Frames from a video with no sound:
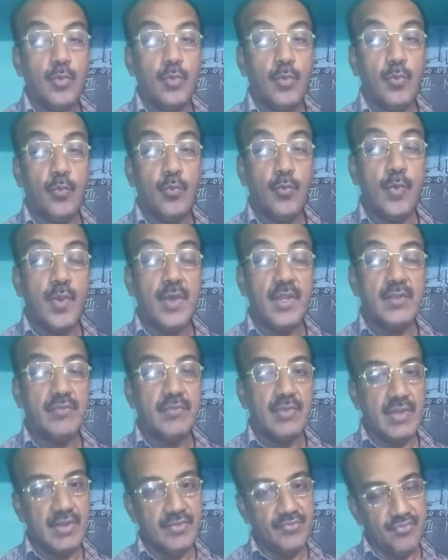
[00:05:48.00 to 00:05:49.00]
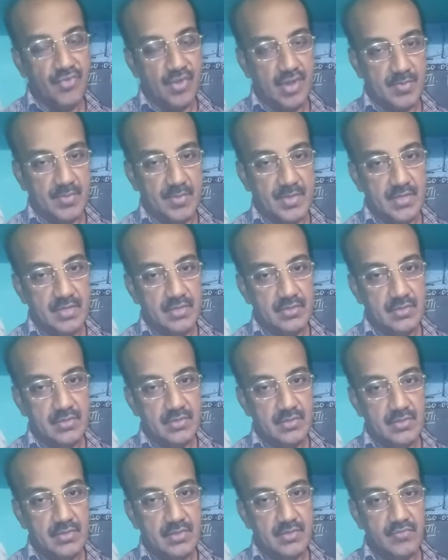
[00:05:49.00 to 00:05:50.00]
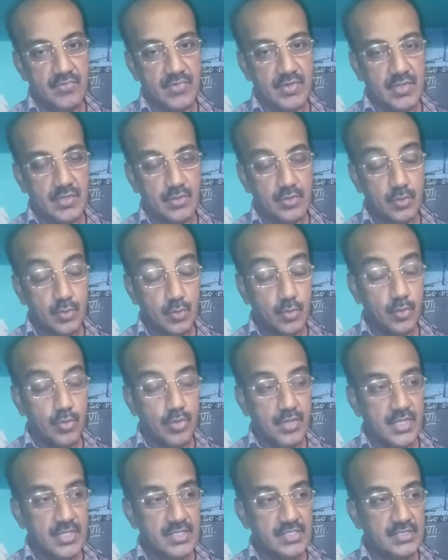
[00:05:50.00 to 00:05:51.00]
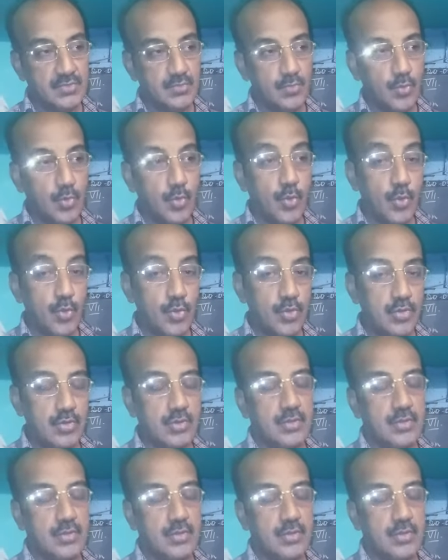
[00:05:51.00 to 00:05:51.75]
very, very formal. The word could is more